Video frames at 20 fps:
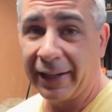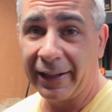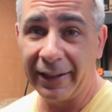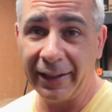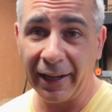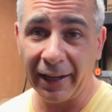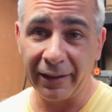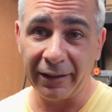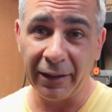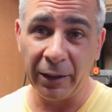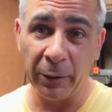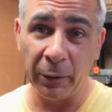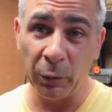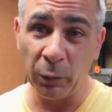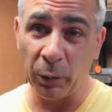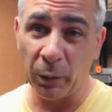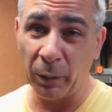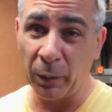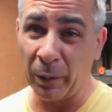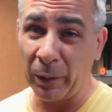Next thing
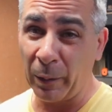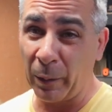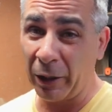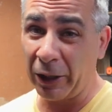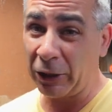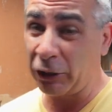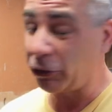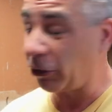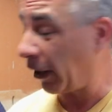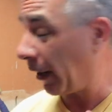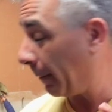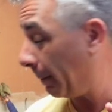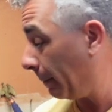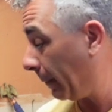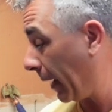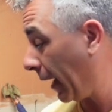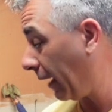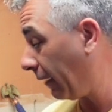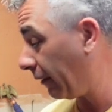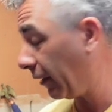is when we want to try and
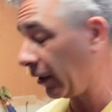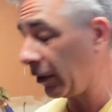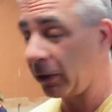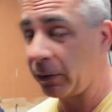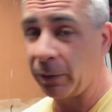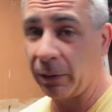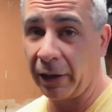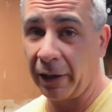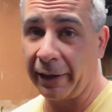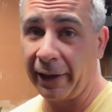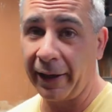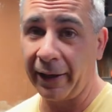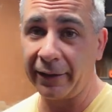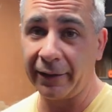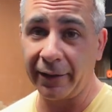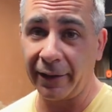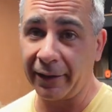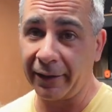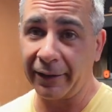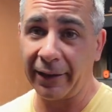pair it to another
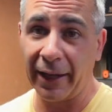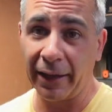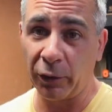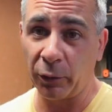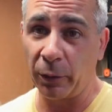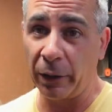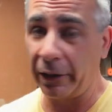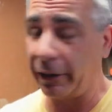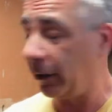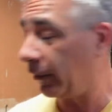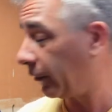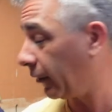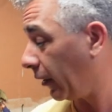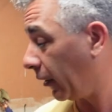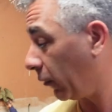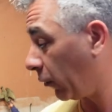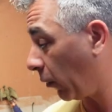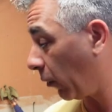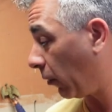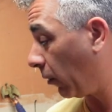headset, because that's where these
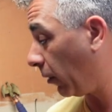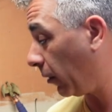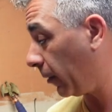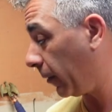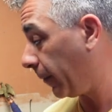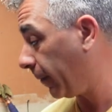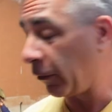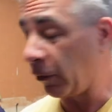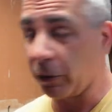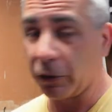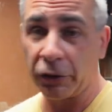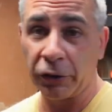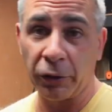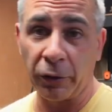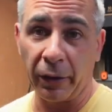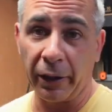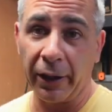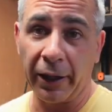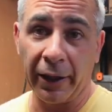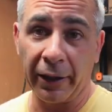things all fall
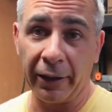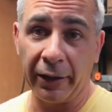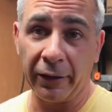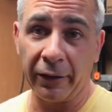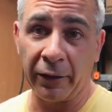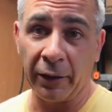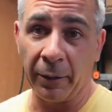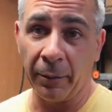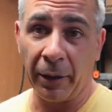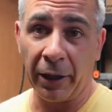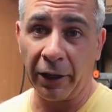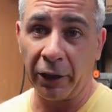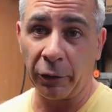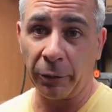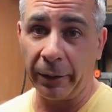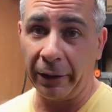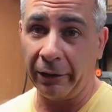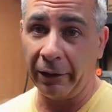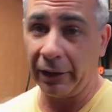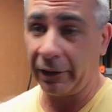short, at least in my
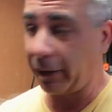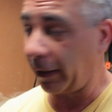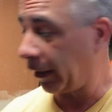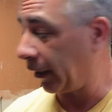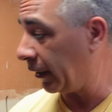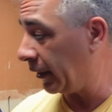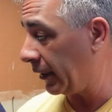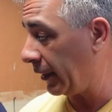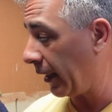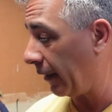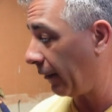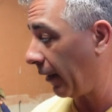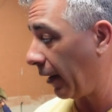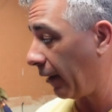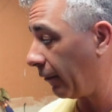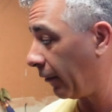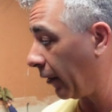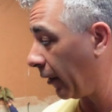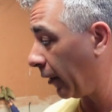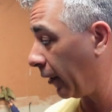experience. I can never
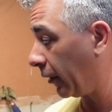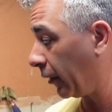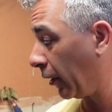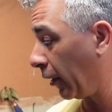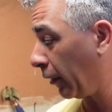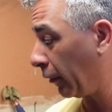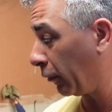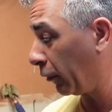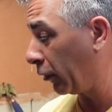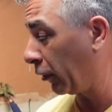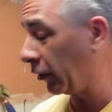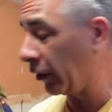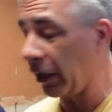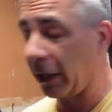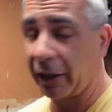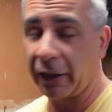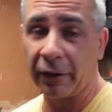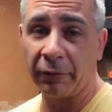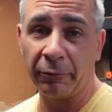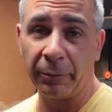have a good
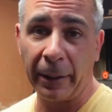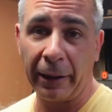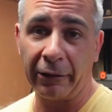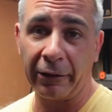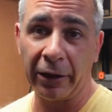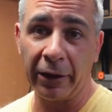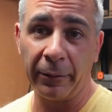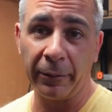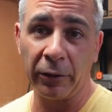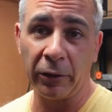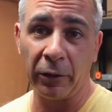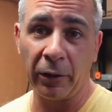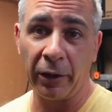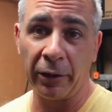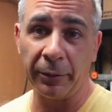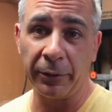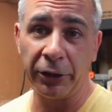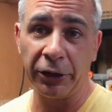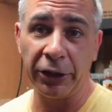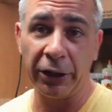luck pairing them to
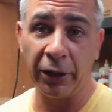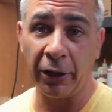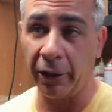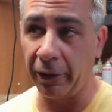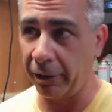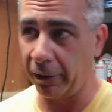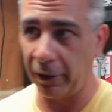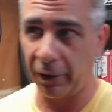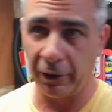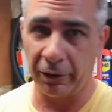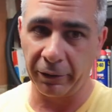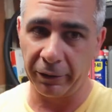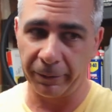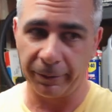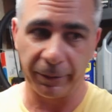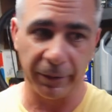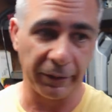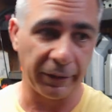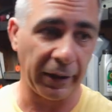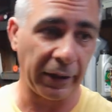other
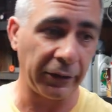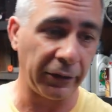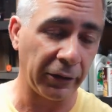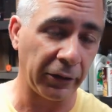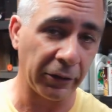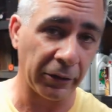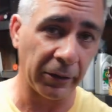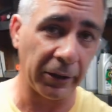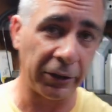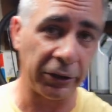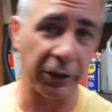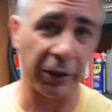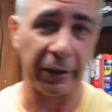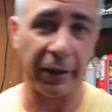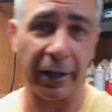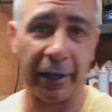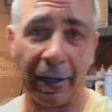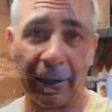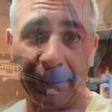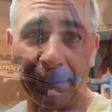devices. So let's check
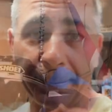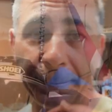that out.